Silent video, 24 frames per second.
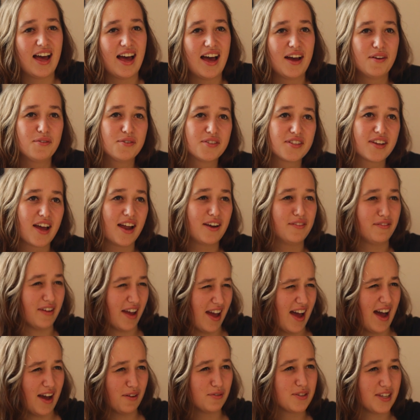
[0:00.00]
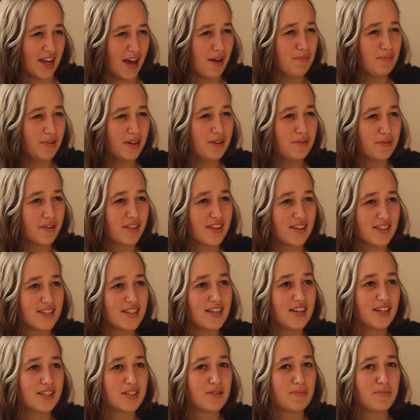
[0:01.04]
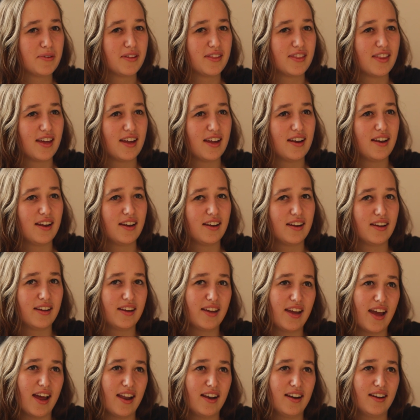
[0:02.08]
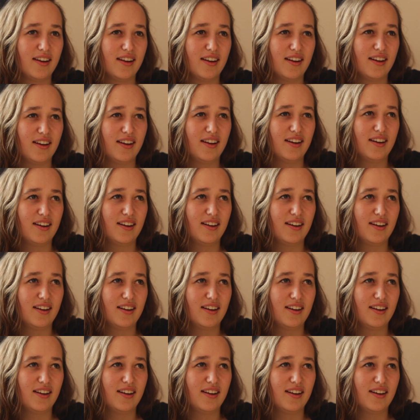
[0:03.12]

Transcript: I was happy with a 6, but then again,